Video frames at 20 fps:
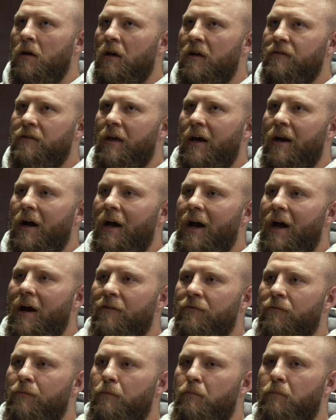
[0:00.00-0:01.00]
is that I
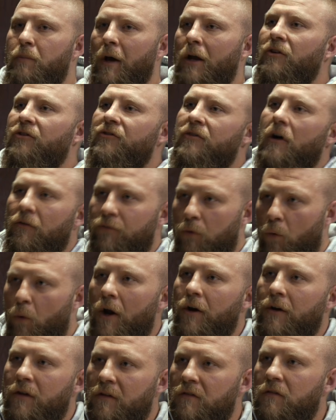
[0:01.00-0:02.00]
have better self
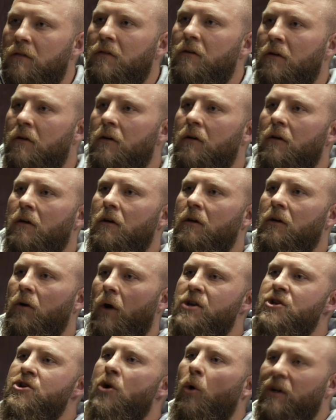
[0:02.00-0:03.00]
awareness. You know,
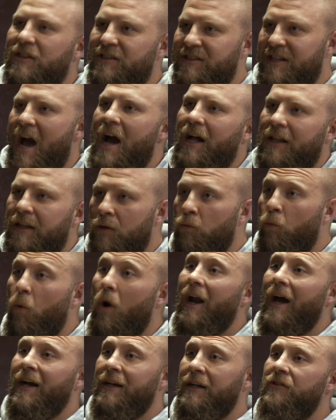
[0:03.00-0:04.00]
I know exactly
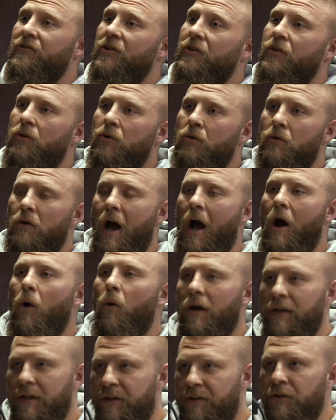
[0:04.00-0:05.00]
what I need to do, how
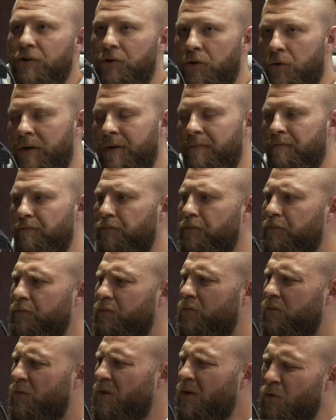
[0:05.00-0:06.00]
I need to do it.
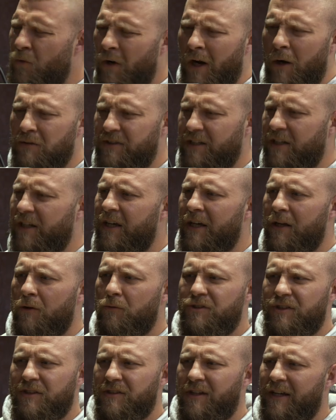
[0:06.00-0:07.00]
When I was a kid, it
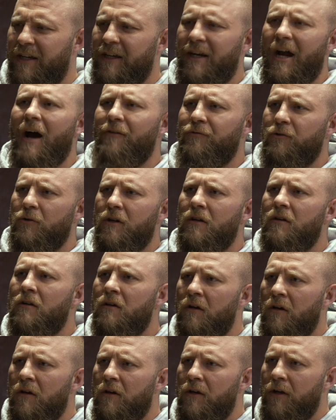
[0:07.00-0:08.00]
was just like get after it,
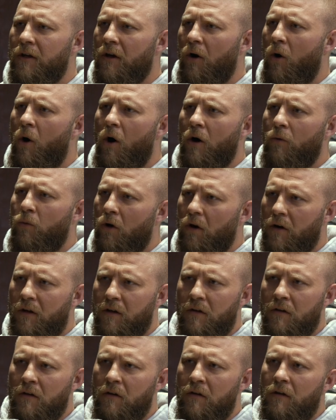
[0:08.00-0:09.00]
you know, hard
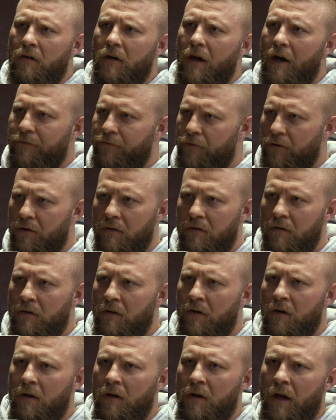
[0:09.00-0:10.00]
work, effort.
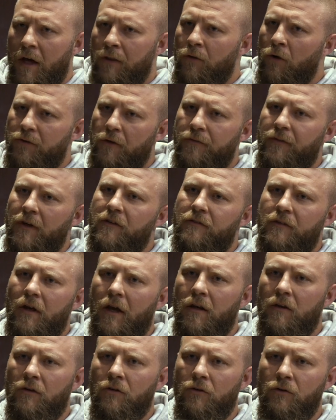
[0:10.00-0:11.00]
And those are things
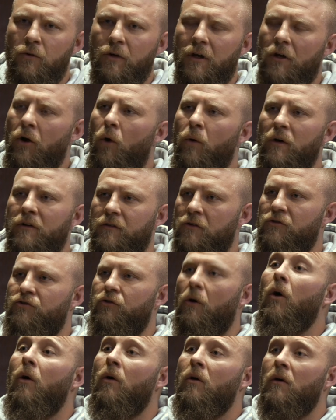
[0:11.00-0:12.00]
that you can always
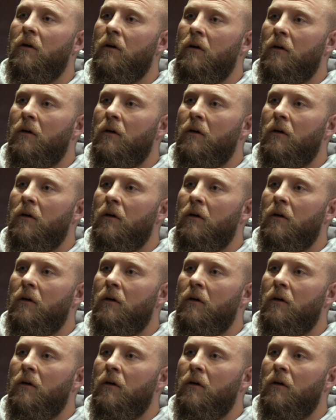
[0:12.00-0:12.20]
control